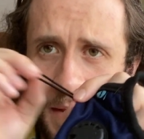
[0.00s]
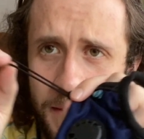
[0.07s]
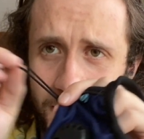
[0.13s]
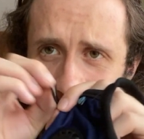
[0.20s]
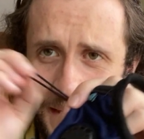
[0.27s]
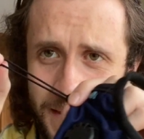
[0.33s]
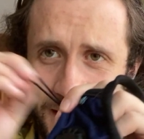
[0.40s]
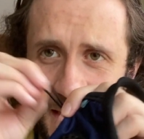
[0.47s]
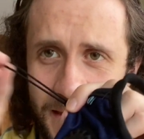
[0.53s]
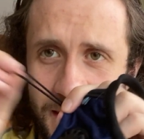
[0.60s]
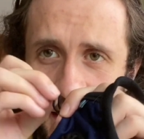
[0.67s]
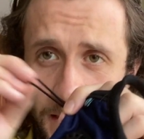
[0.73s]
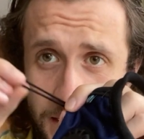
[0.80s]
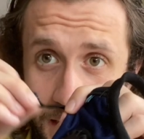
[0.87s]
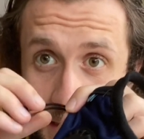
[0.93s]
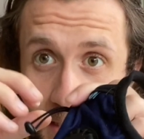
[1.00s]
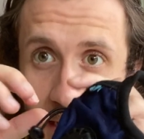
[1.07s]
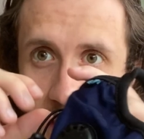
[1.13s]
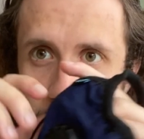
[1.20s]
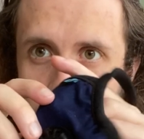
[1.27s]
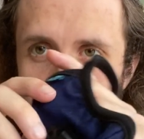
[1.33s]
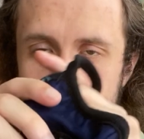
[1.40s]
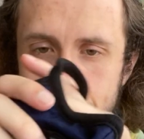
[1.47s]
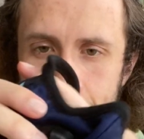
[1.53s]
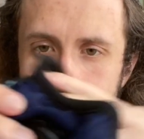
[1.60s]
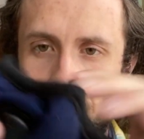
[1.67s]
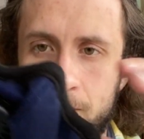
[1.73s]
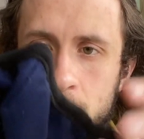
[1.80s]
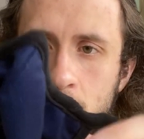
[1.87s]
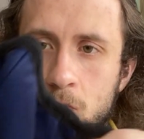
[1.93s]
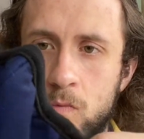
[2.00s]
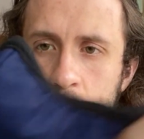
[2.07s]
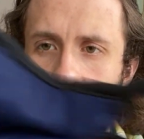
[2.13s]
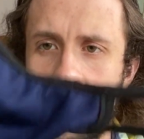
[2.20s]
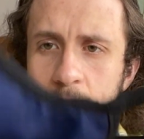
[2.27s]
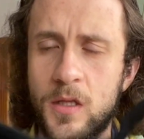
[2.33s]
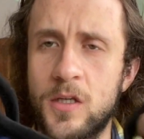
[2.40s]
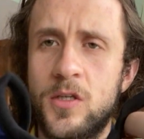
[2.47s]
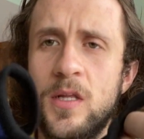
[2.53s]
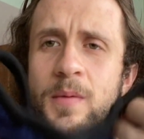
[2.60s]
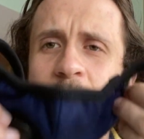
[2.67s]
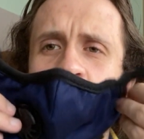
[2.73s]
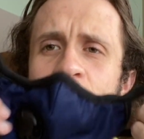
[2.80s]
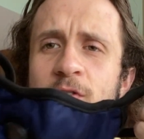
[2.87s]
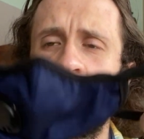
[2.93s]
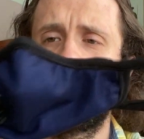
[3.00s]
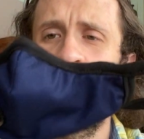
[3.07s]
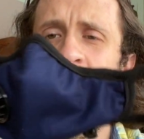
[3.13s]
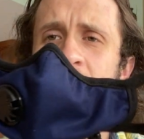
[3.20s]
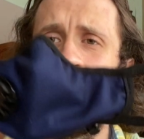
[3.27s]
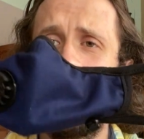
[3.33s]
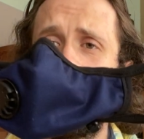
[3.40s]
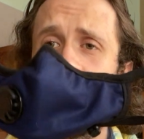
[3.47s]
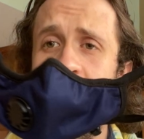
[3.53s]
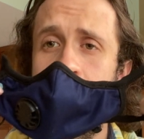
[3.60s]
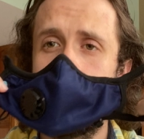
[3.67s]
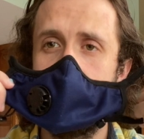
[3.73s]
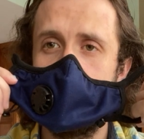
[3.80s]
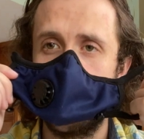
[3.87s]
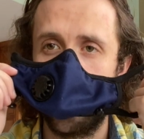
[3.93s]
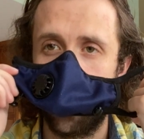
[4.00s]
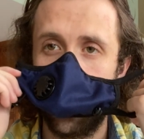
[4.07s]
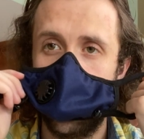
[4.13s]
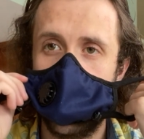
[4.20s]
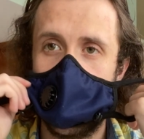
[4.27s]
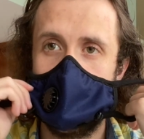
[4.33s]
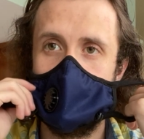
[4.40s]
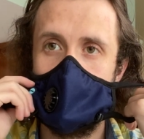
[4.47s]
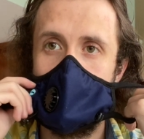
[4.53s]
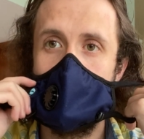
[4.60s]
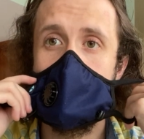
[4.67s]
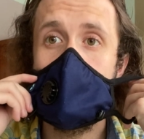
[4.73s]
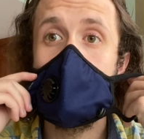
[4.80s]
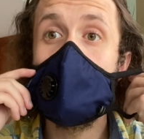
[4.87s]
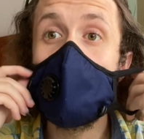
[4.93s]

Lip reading: these things can tighten it. So let me first try on the basic medium navy blue.